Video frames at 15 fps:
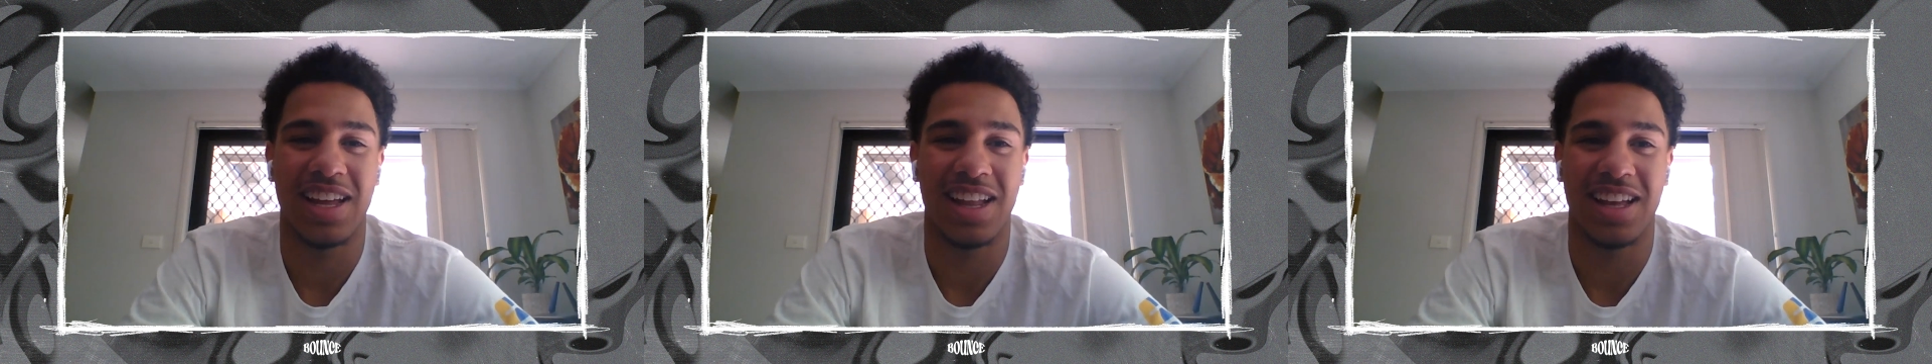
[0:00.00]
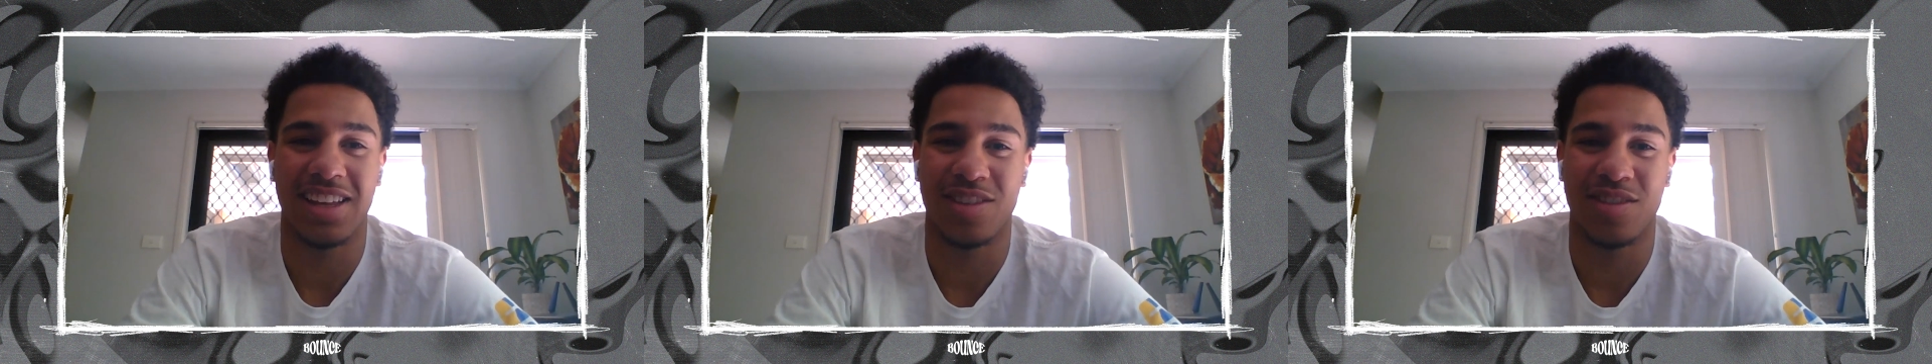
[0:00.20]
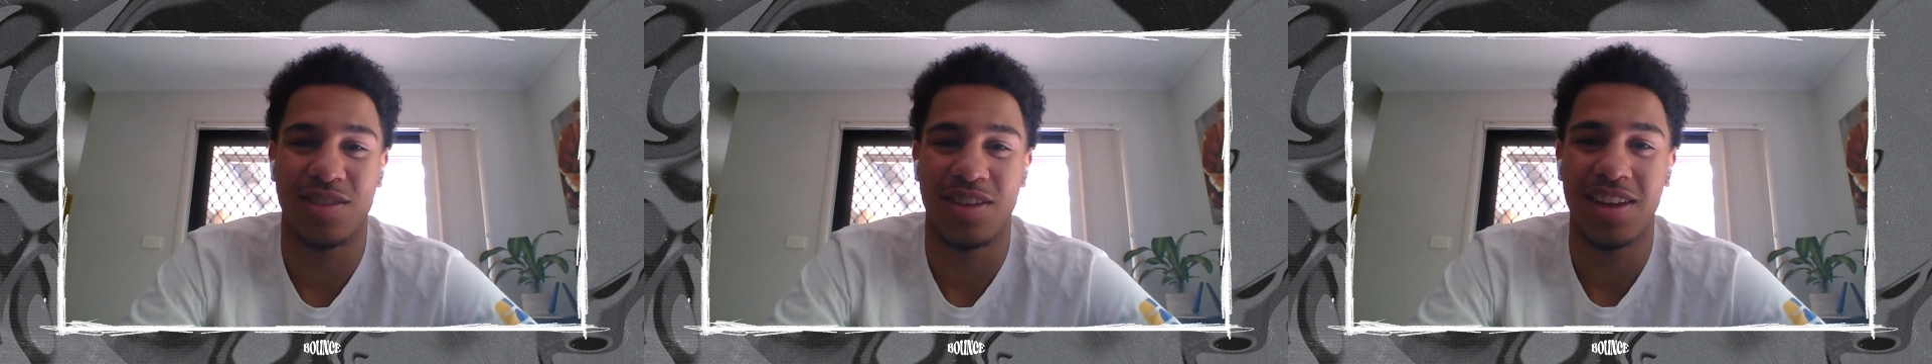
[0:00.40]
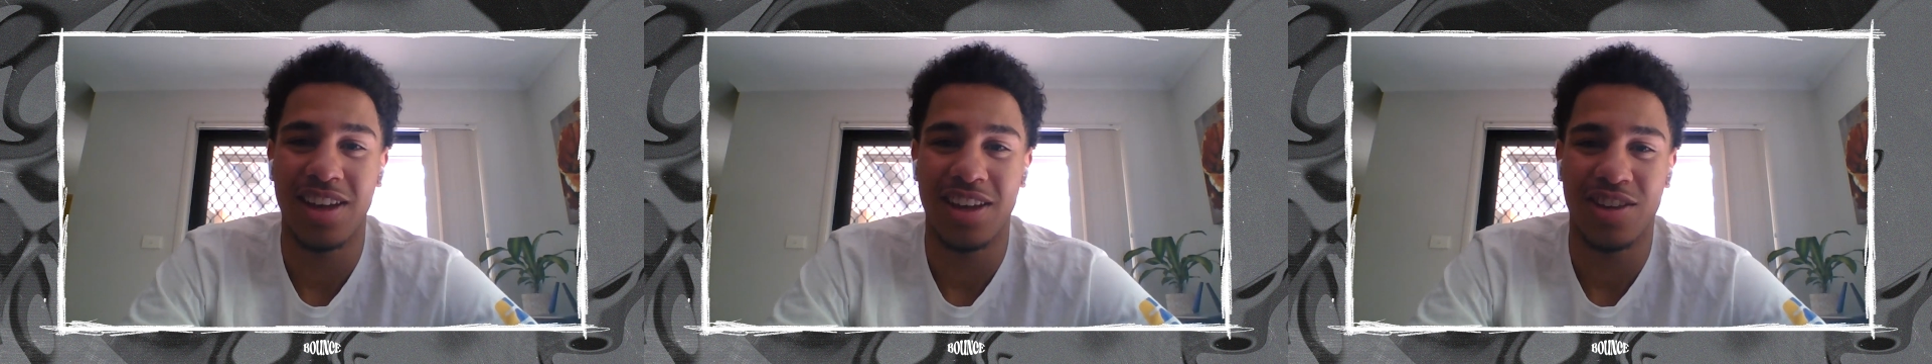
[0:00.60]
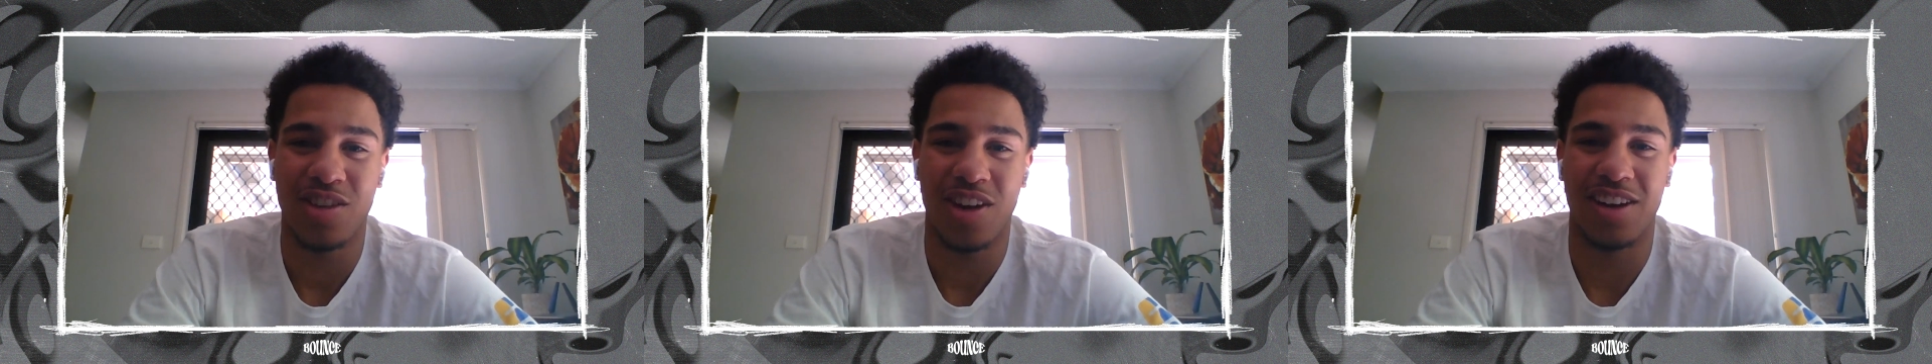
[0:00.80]
like just
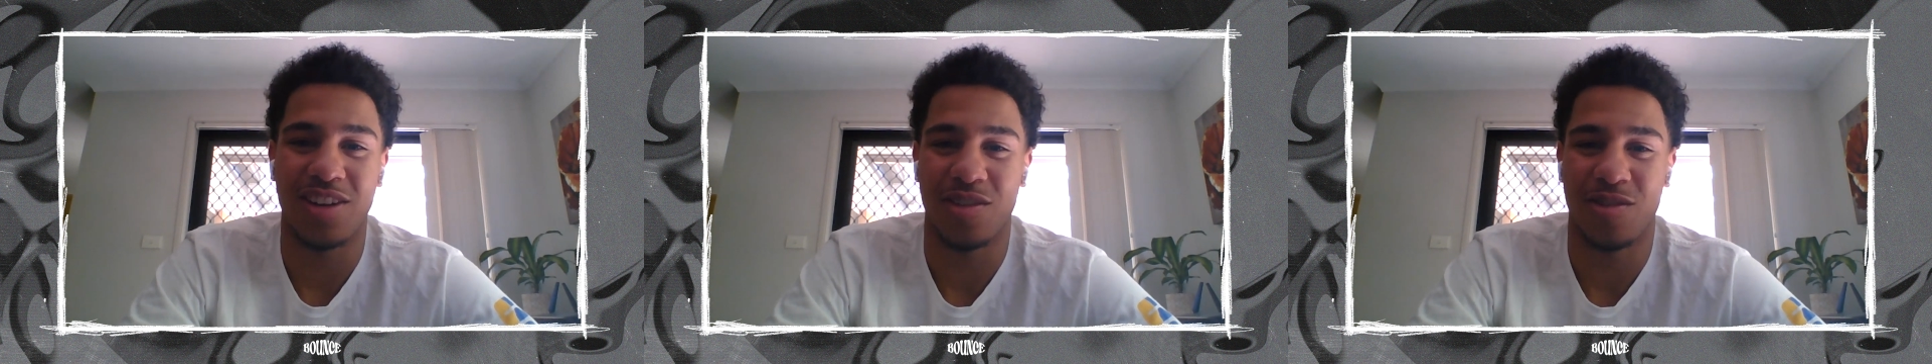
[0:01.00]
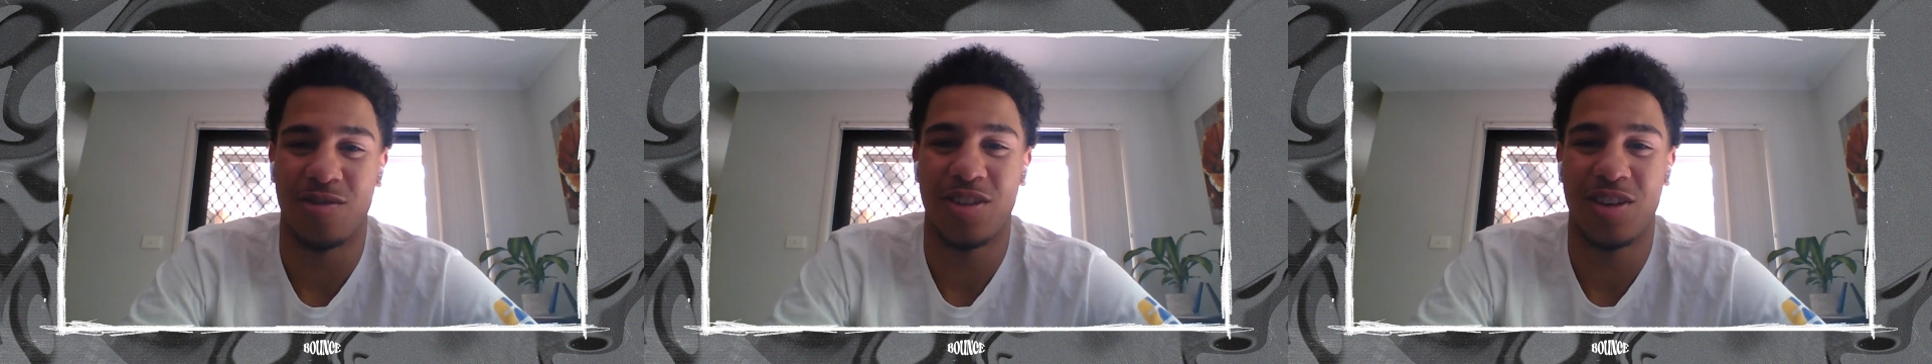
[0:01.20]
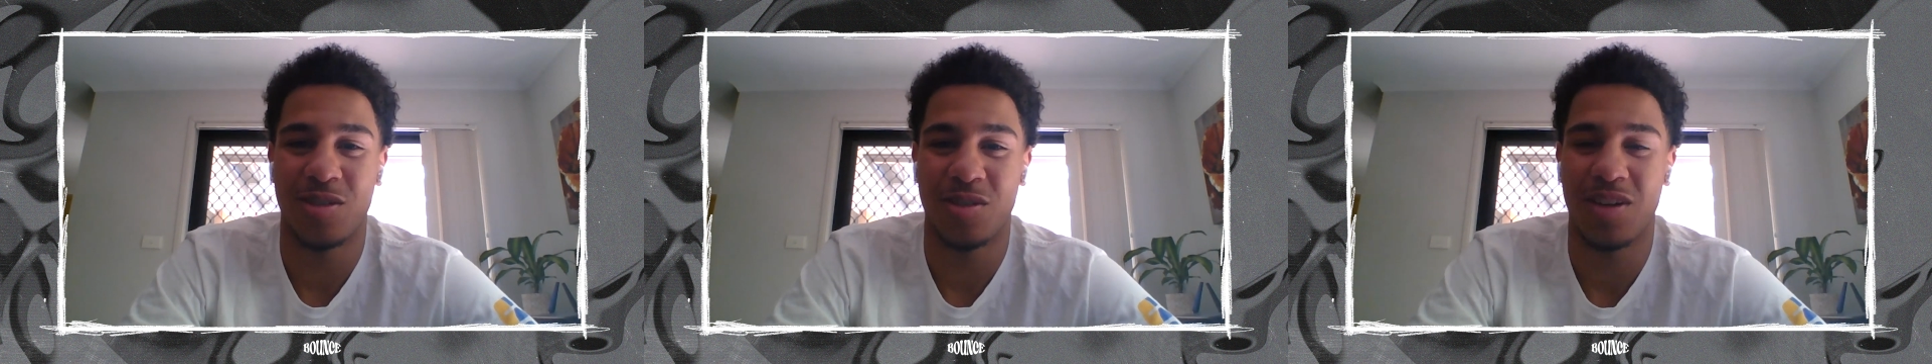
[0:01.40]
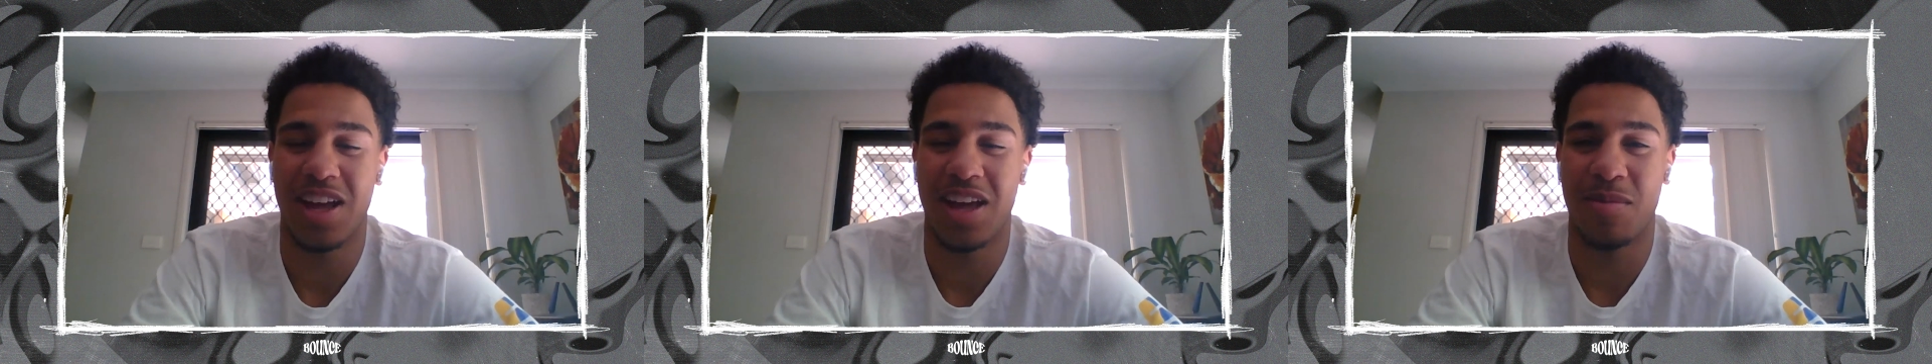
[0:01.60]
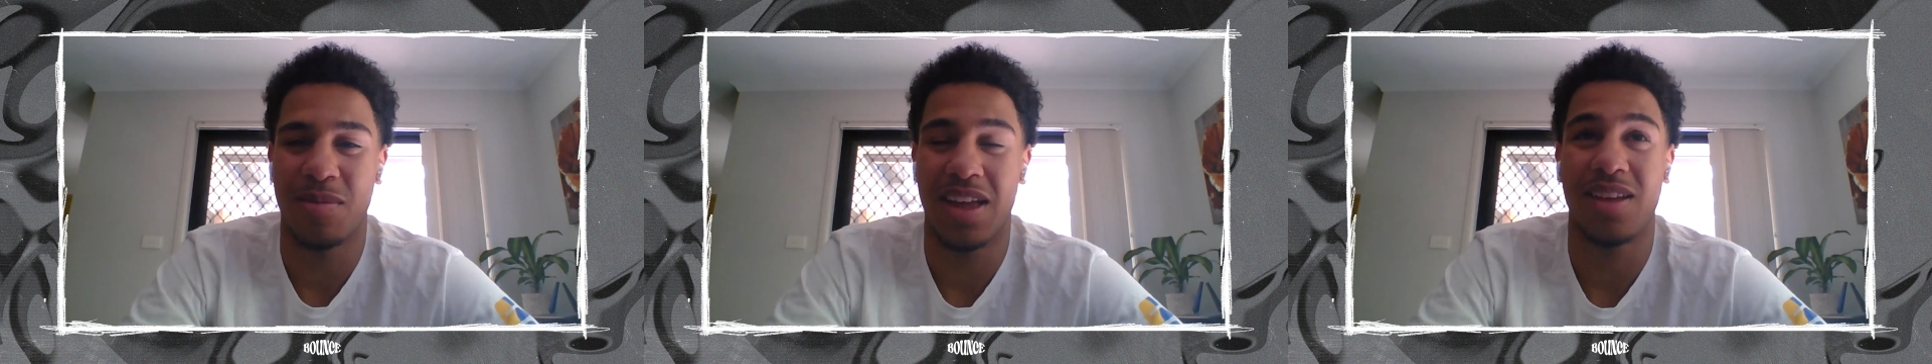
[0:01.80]
training on a real
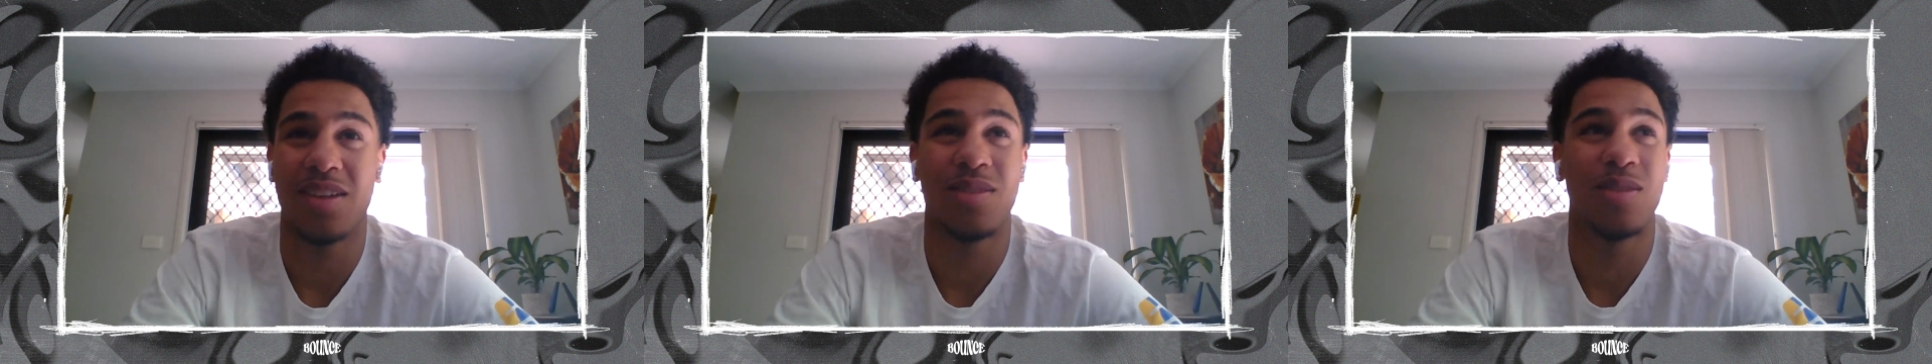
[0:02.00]
NBA.